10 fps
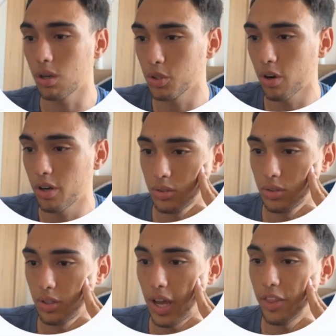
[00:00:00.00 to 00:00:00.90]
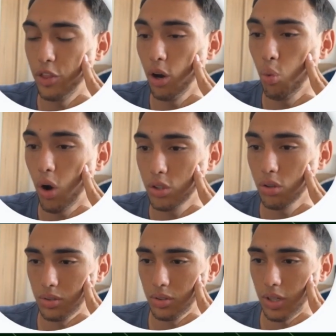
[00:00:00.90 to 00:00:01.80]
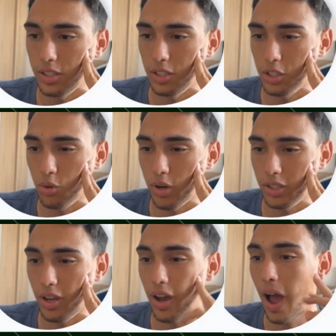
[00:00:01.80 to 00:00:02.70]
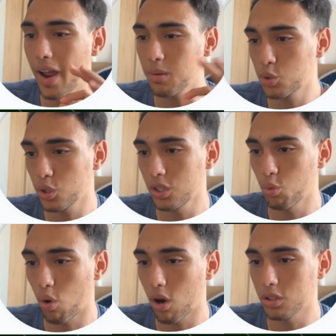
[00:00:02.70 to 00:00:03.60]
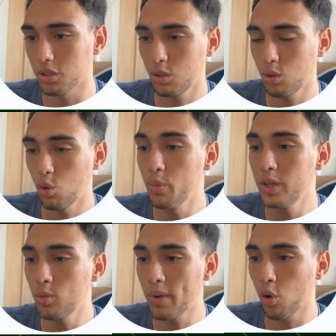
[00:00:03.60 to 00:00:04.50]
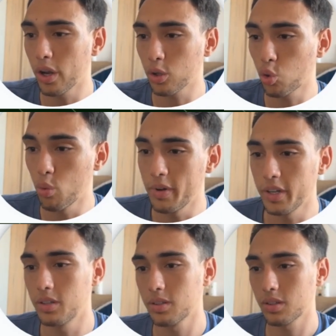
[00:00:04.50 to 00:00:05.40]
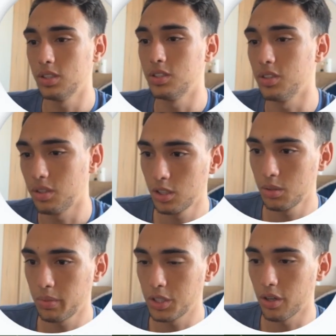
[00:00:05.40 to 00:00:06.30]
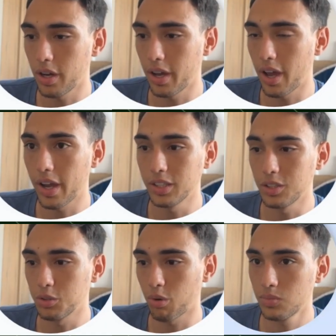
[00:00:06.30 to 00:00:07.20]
I'm sorry, not the water. I think that's correct. I am drinking water. Uminom ako ng tubig. Let's see, make sure I get this right.